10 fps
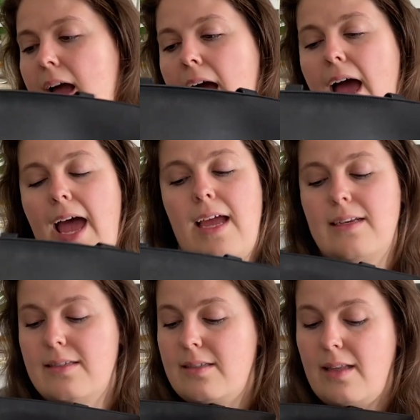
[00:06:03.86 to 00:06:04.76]

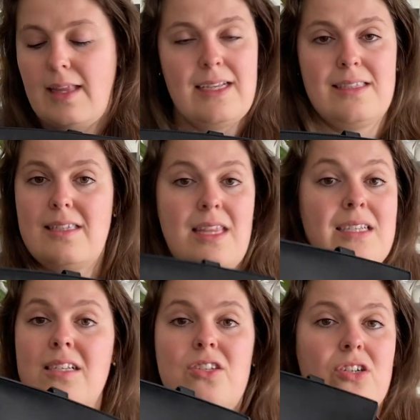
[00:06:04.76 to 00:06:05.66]
And this
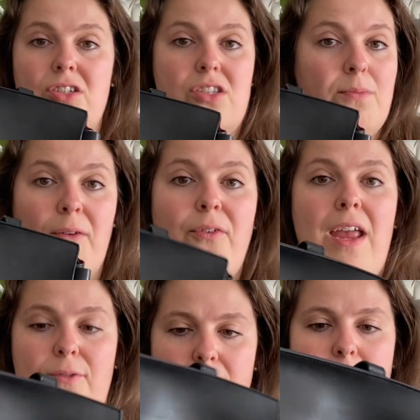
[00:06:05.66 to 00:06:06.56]
is just my
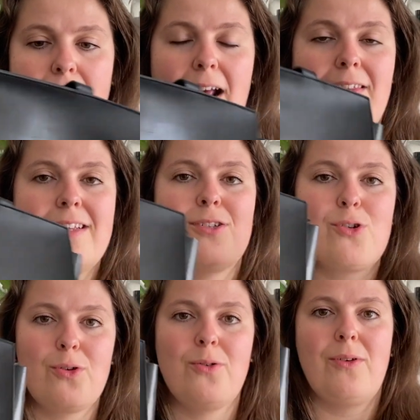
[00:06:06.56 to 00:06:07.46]
favorite bag. This
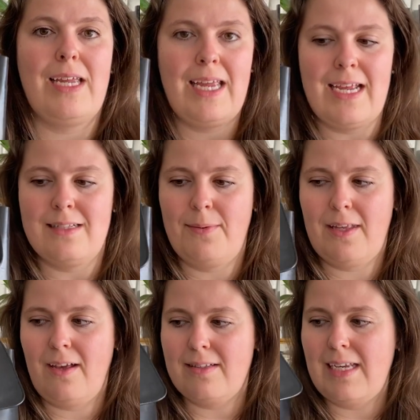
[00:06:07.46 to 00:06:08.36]
truly is,
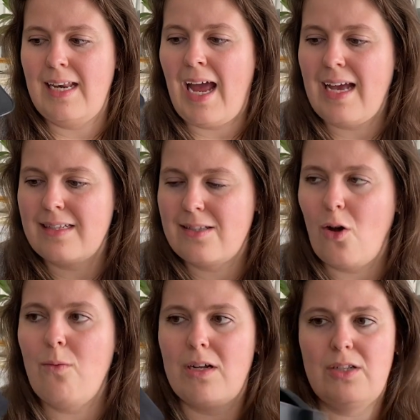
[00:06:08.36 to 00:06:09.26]
because it has
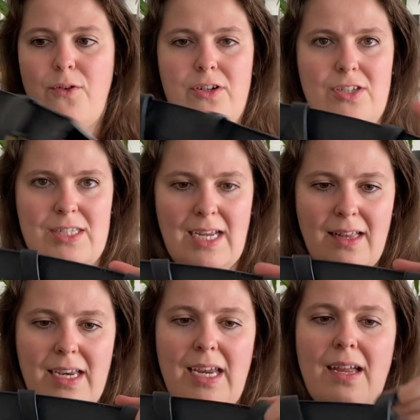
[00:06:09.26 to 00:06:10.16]
so much
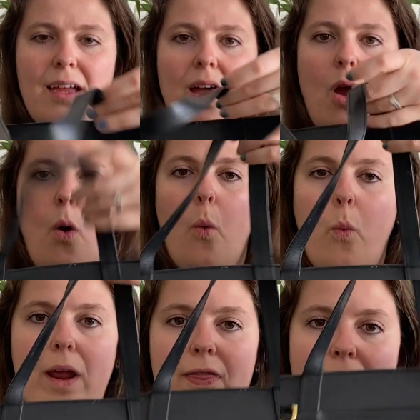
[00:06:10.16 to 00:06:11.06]
versatility
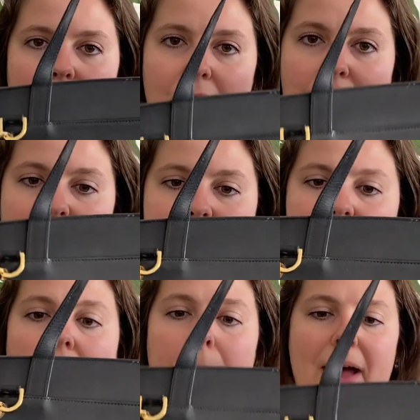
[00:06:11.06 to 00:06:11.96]
with the
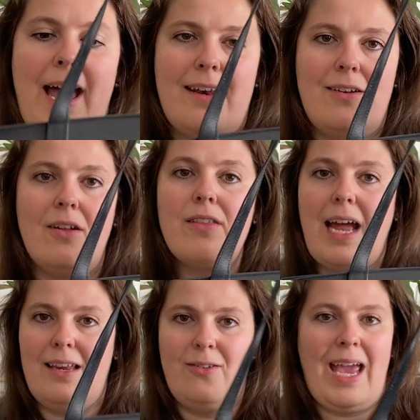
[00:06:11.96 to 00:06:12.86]
top handle
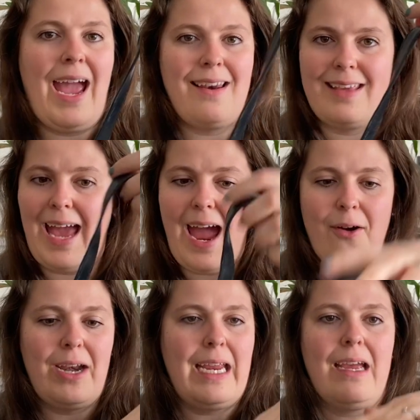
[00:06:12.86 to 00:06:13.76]
that you can
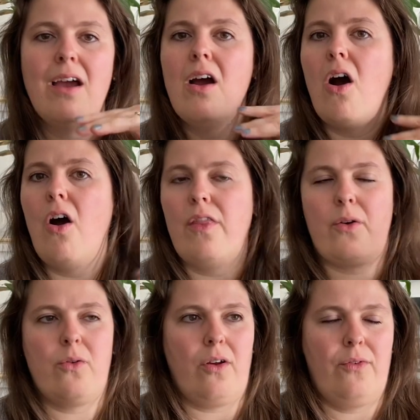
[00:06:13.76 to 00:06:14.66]
carry on the
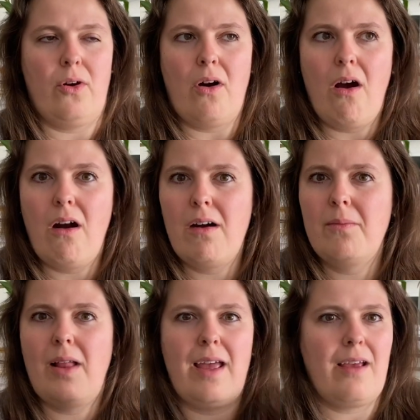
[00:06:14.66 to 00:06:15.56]
crook of your arm,
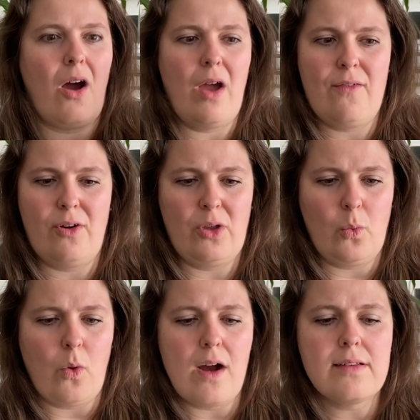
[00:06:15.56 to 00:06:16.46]
like however you
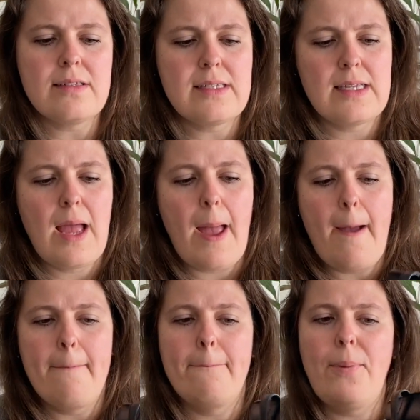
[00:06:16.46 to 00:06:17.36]
want.
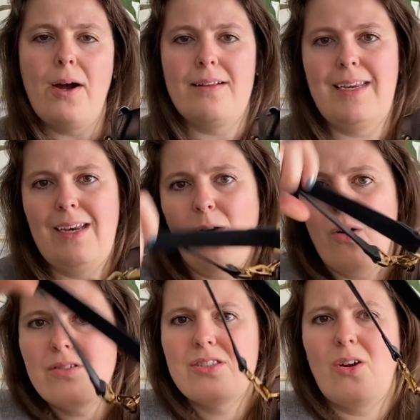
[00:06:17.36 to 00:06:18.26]
But it
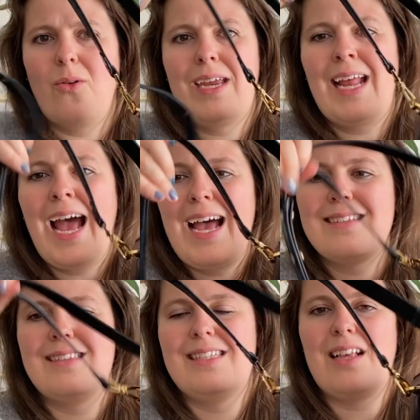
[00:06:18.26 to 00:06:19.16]
has this